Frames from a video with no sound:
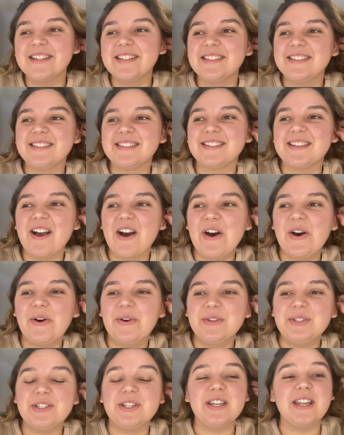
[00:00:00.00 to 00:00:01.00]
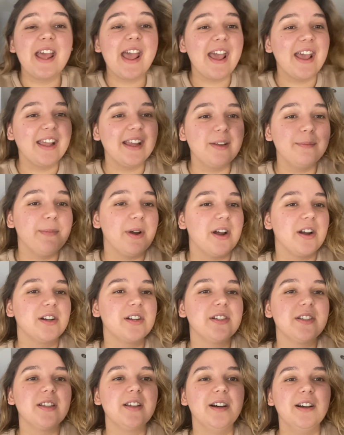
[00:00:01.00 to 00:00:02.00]
So today it
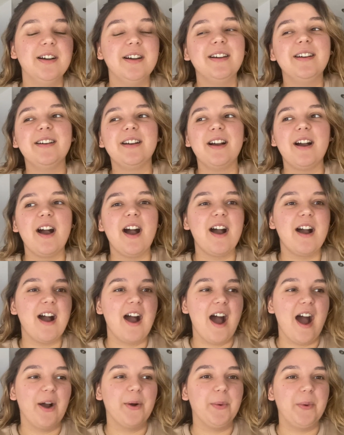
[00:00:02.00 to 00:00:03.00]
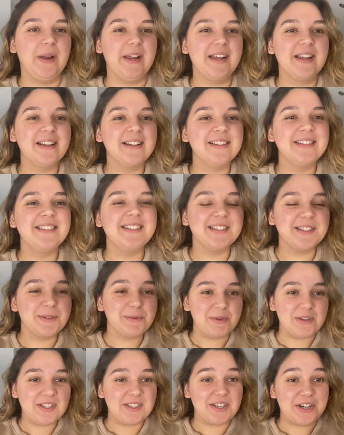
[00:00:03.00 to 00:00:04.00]
marks a week since
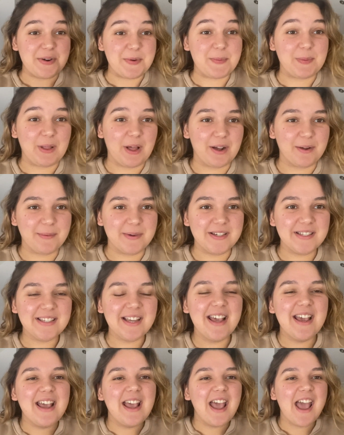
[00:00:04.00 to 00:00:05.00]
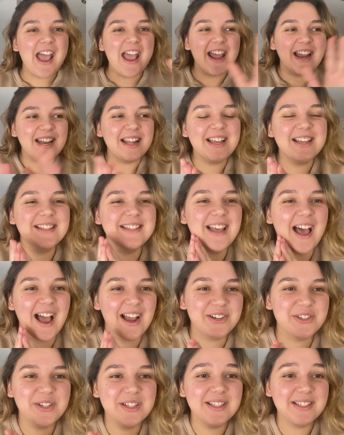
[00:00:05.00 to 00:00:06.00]
we started Vlogmas, and it's
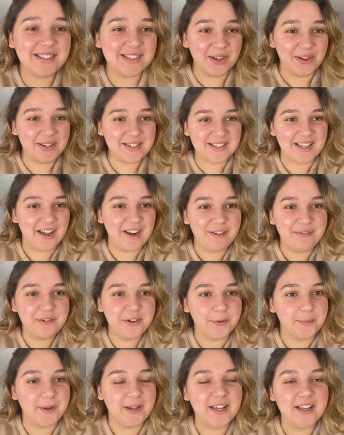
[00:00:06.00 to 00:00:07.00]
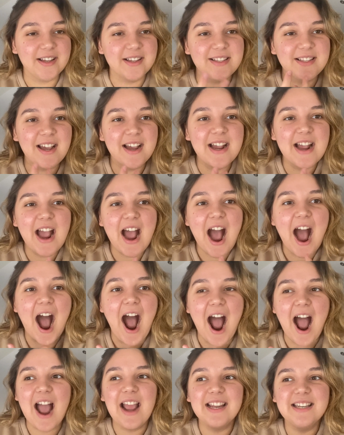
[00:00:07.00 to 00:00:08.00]
actually so exciting for me because
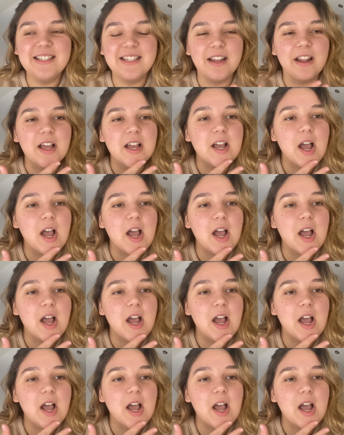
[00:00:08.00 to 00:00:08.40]
I did